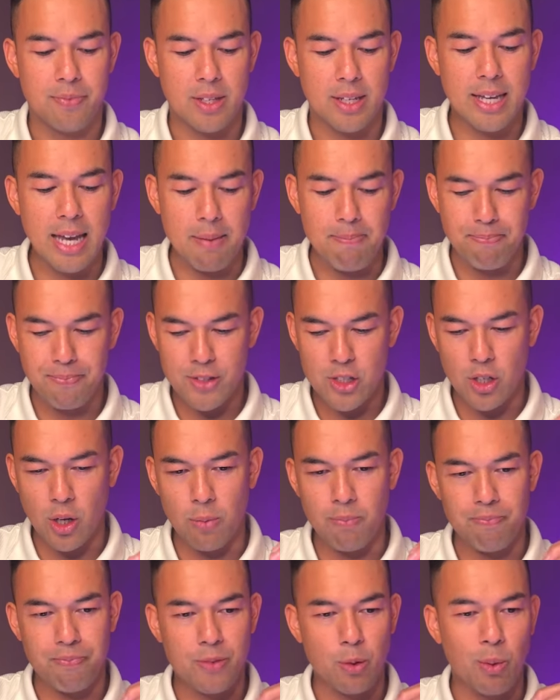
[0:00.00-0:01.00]
Okay,
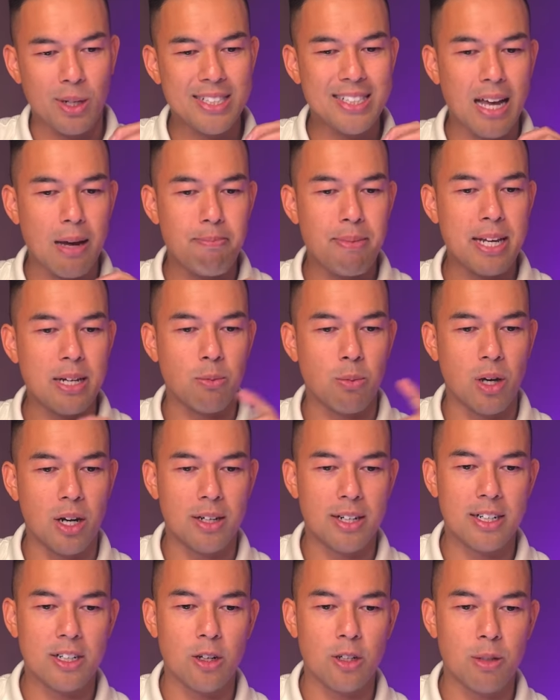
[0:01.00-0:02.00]
so what does that mean? Well, I'm
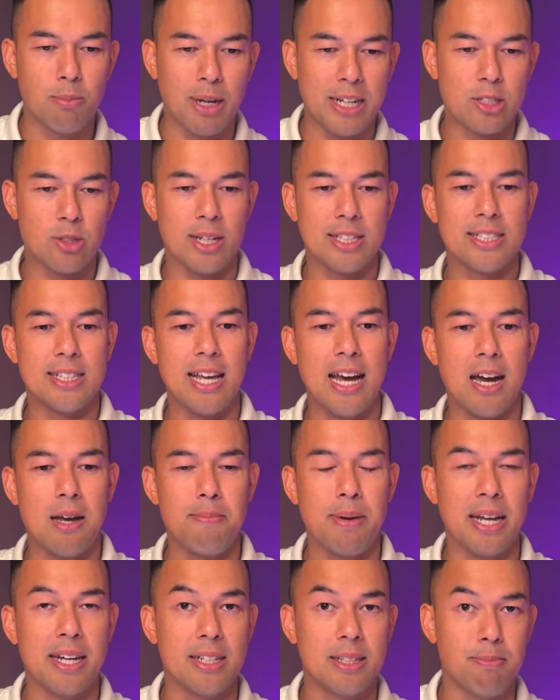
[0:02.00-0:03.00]
going to go to my trusty
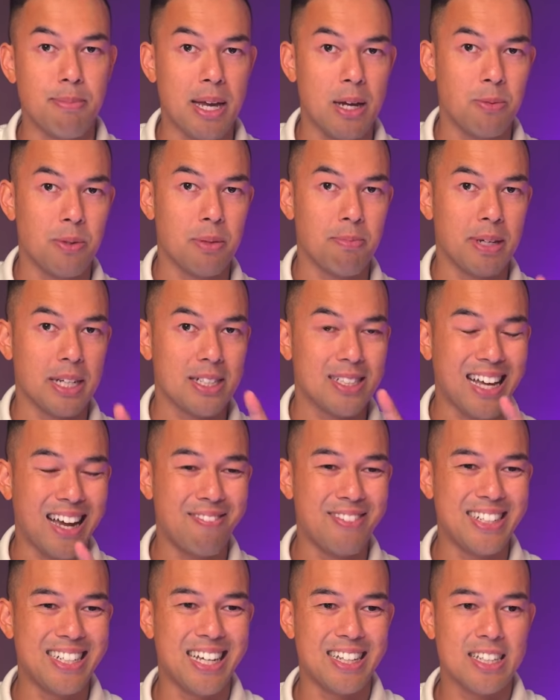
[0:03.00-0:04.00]
iPad and bear with me because I
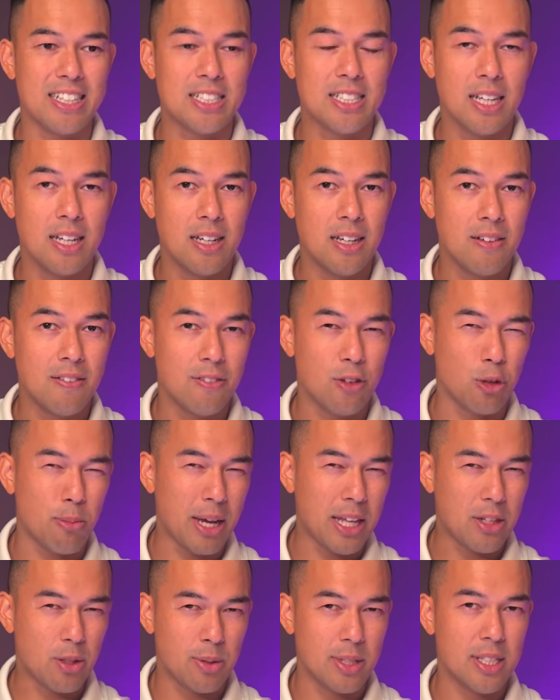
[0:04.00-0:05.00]
haven't done this for
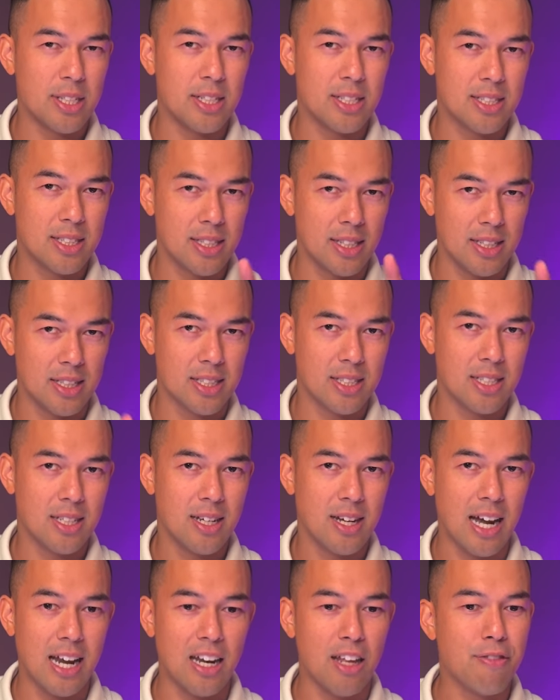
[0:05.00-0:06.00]
about three years since
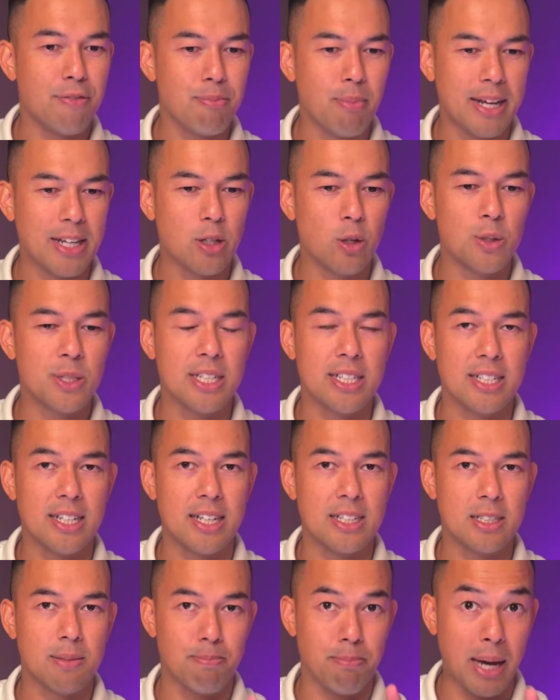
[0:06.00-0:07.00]
I left my coaching
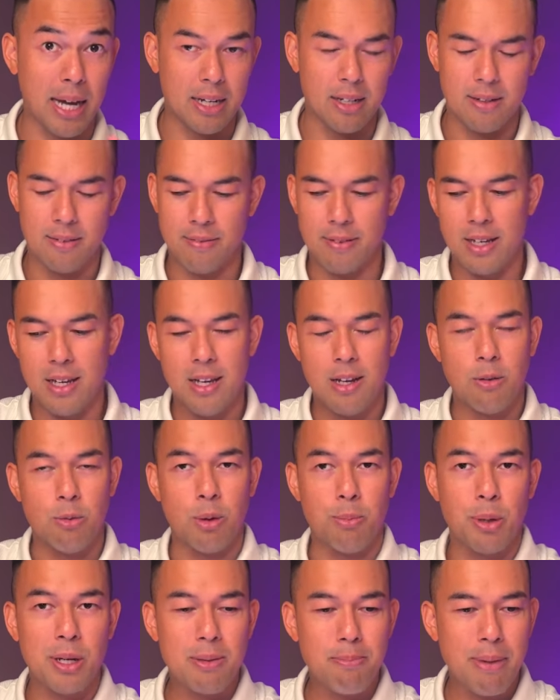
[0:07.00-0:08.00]
days. But
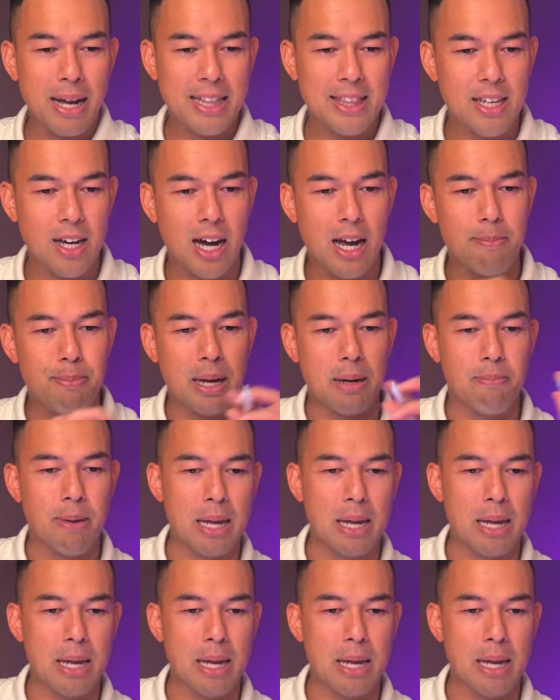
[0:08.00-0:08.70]
we're bringing back the iPad,